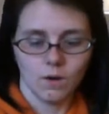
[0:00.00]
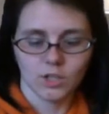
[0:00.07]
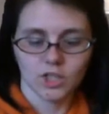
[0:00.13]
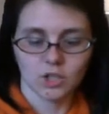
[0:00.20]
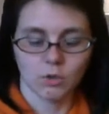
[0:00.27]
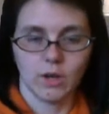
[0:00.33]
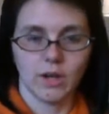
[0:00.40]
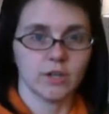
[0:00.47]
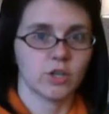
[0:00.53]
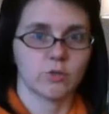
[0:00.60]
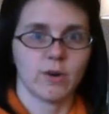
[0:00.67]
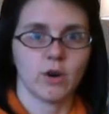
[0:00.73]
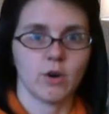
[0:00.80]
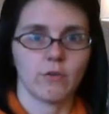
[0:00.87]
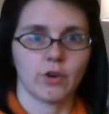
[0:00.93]
so I just
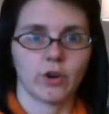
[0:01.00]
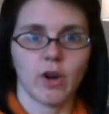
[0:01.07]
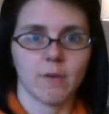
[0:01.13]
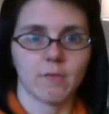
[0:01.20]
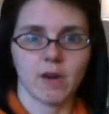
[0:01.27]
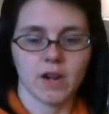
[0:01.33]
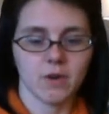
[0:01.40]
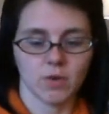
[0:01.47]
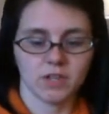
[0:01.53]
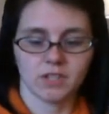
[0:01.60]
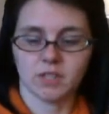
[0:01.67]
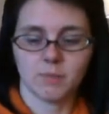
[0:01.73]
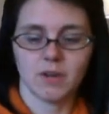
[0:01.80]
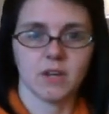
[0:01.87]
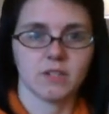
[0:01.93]
ran over and grabbed it. I didn't want
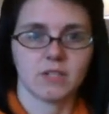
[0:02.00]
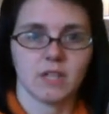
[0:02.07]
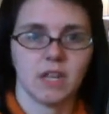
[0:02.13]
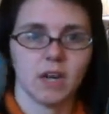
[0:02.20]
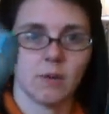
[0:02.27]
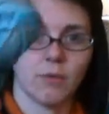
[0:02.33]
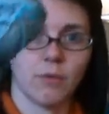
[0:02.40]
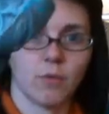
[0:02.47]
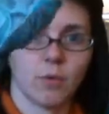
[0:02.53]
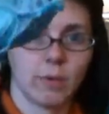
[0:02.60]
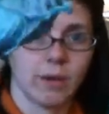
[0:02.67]
somebody else to get it before